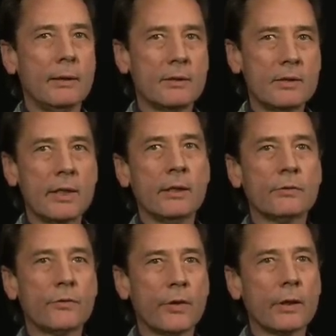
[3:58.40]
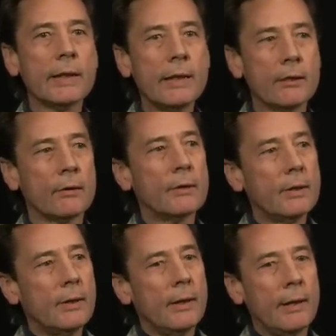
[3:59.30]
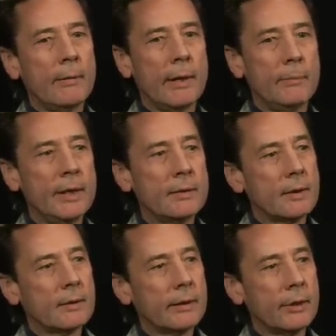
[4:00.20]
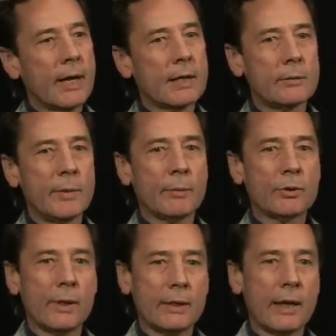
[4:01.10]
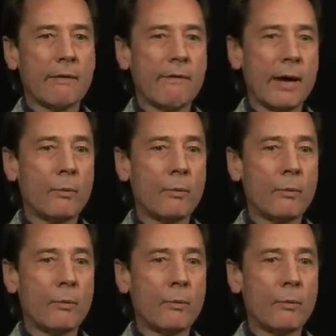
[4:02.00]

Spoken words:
the skills for the leader, it means that the leader has to be able to identify